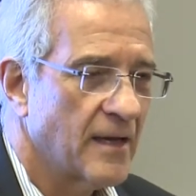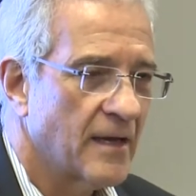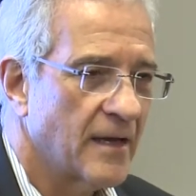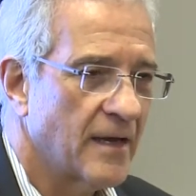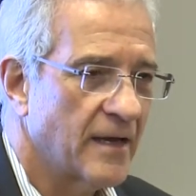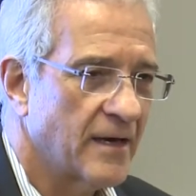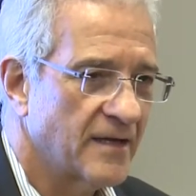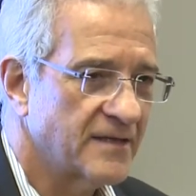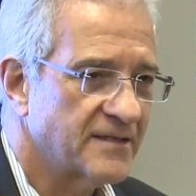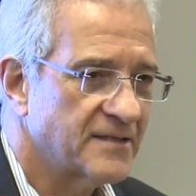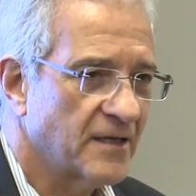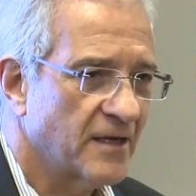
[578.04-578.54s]

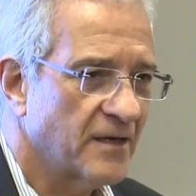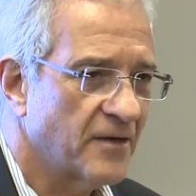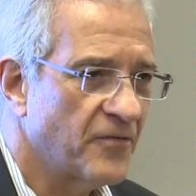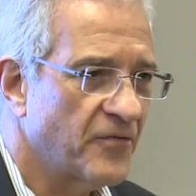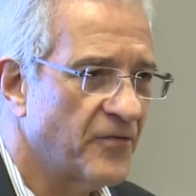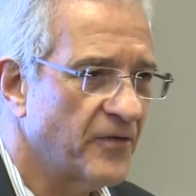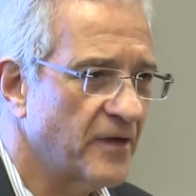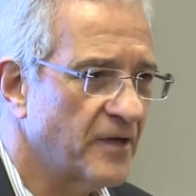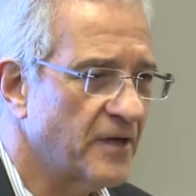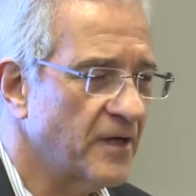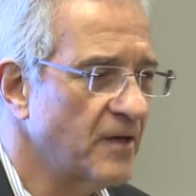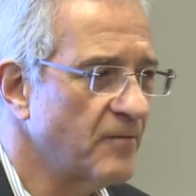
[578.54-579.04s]
And I started
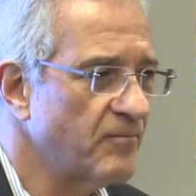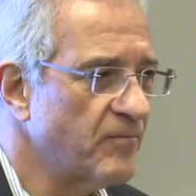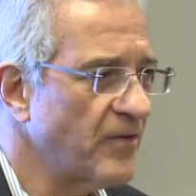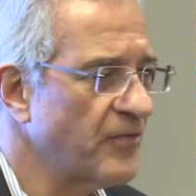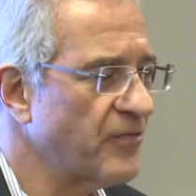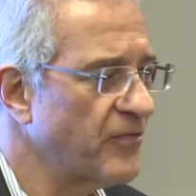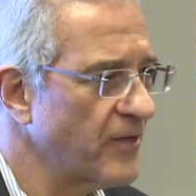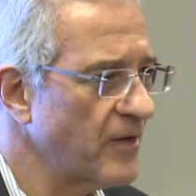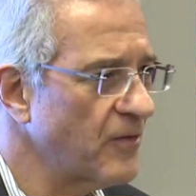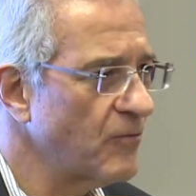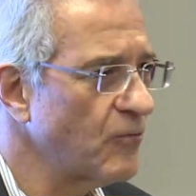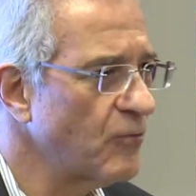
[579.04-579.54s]
thinking,
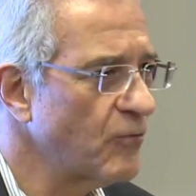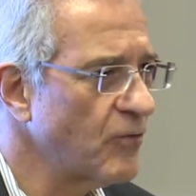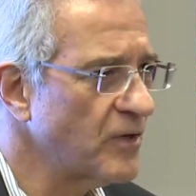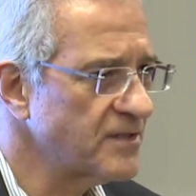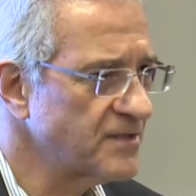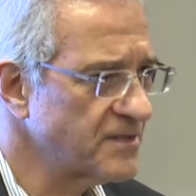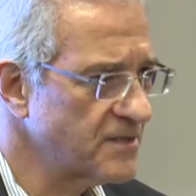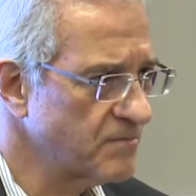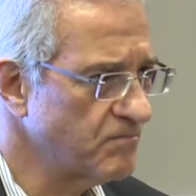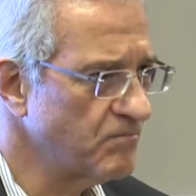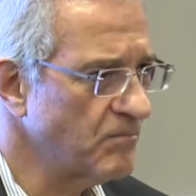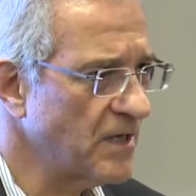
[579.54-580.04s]
but there
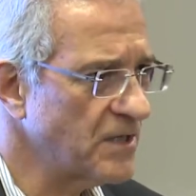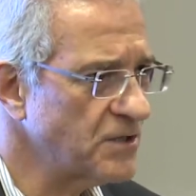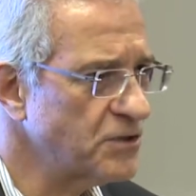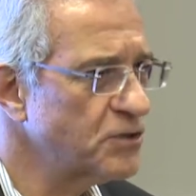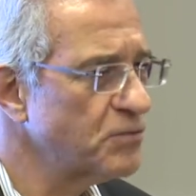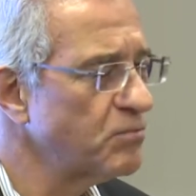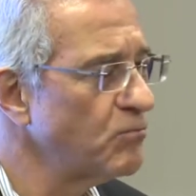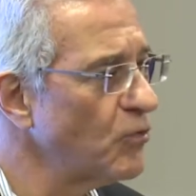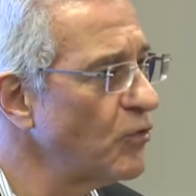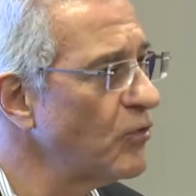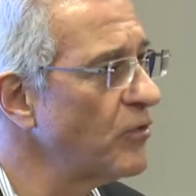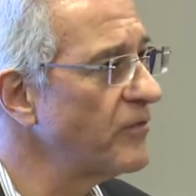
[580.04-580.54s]
was
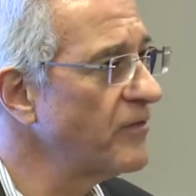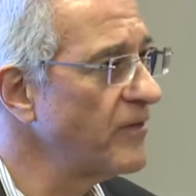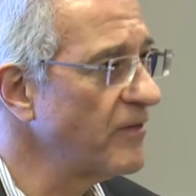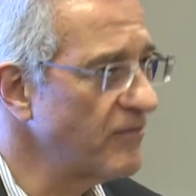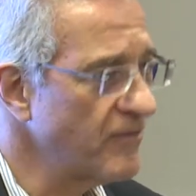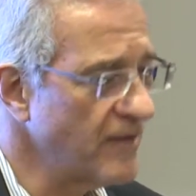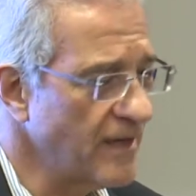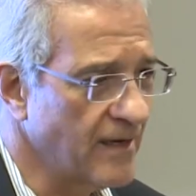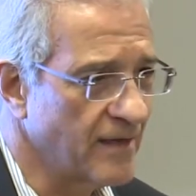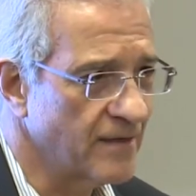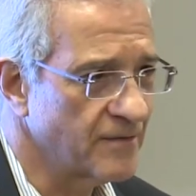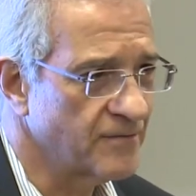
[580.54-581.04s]
much more than
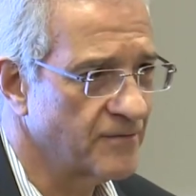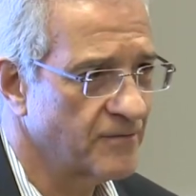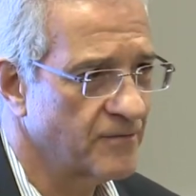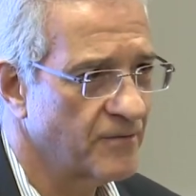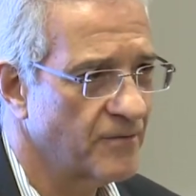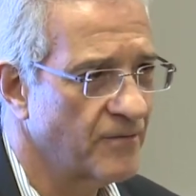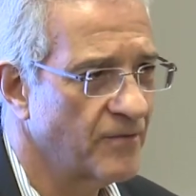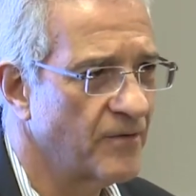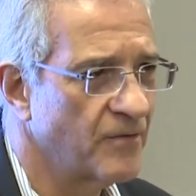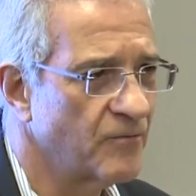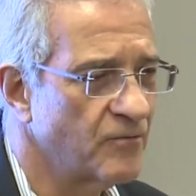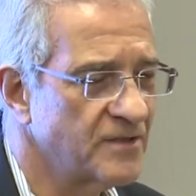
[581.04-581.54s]
that.
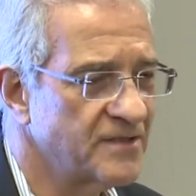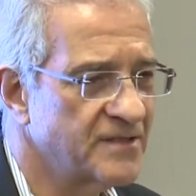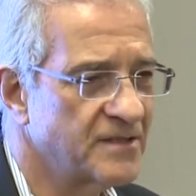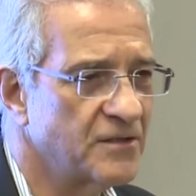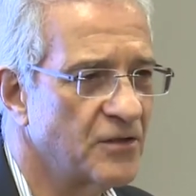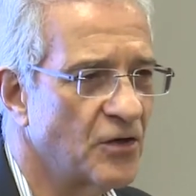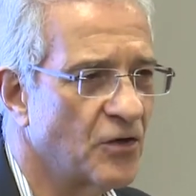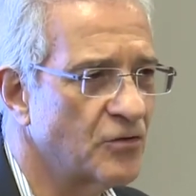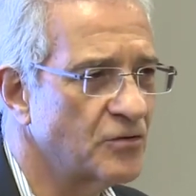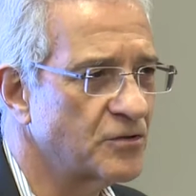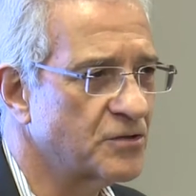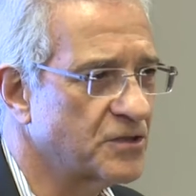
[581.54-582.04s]
There was
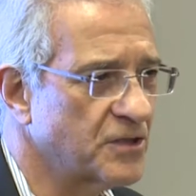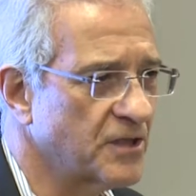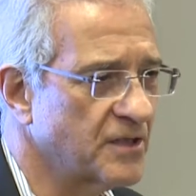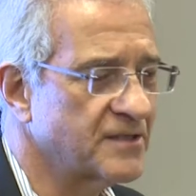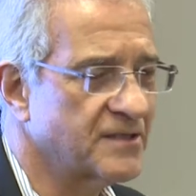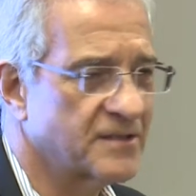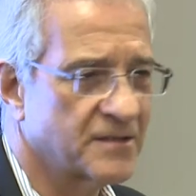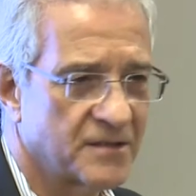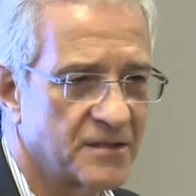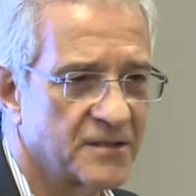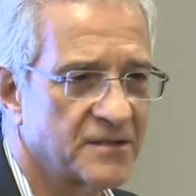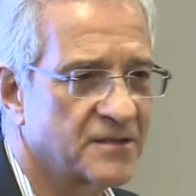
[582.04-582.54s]
not
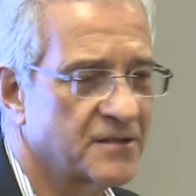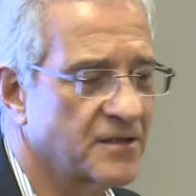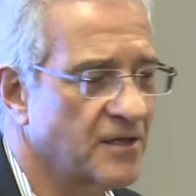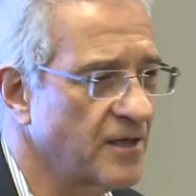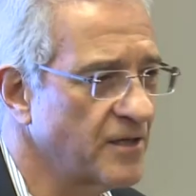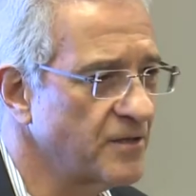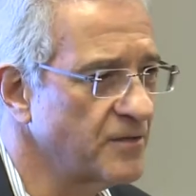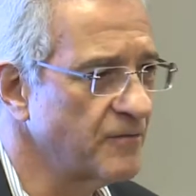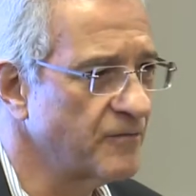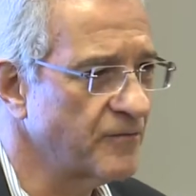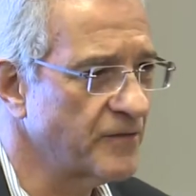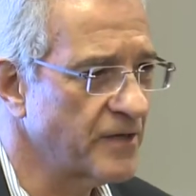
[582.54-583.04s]
just this
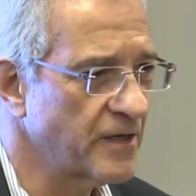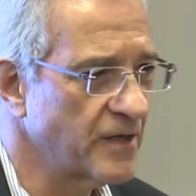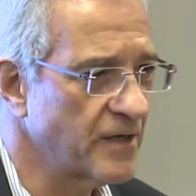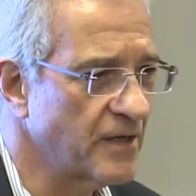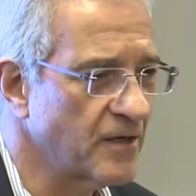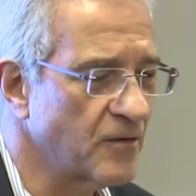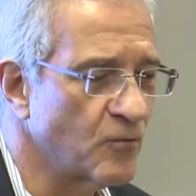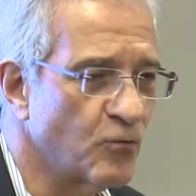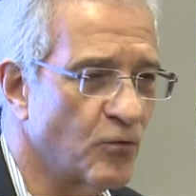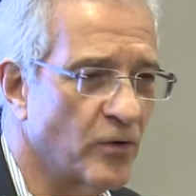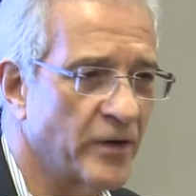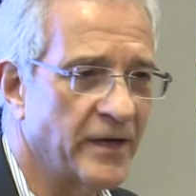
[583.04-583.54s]
kind of
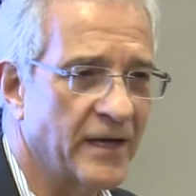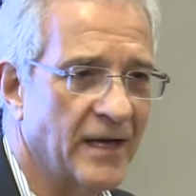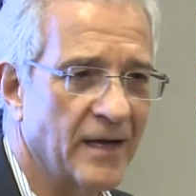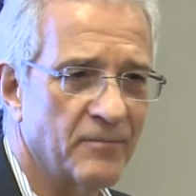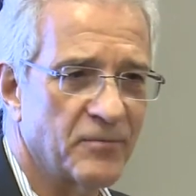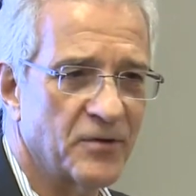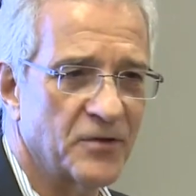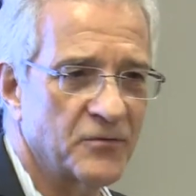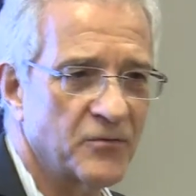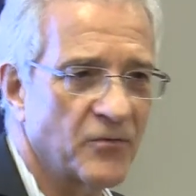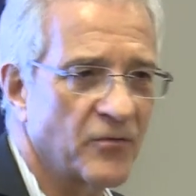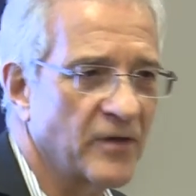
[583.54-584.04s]
killing. What
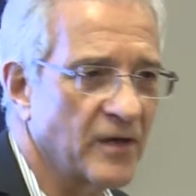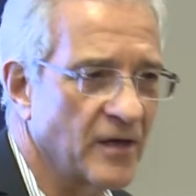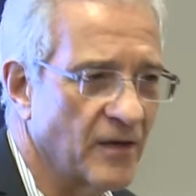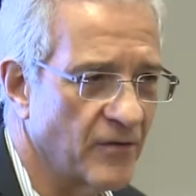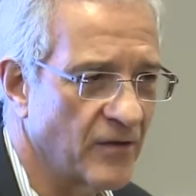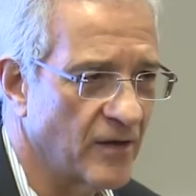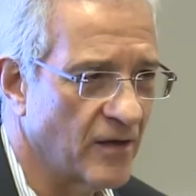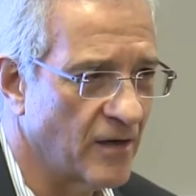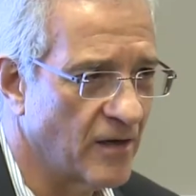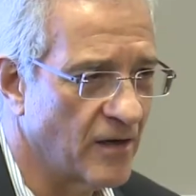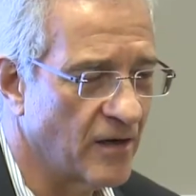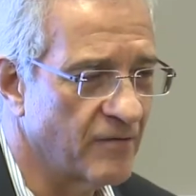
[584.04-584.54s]
happened to the
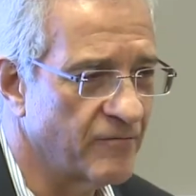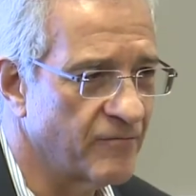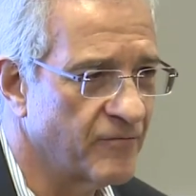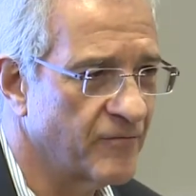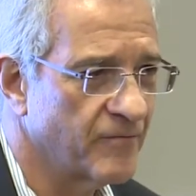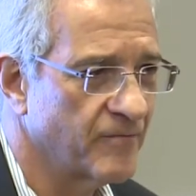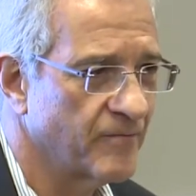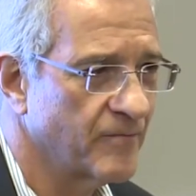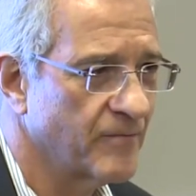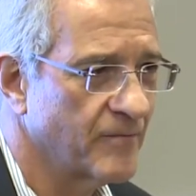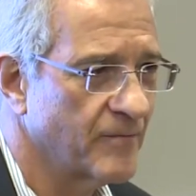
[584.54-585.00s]
other half?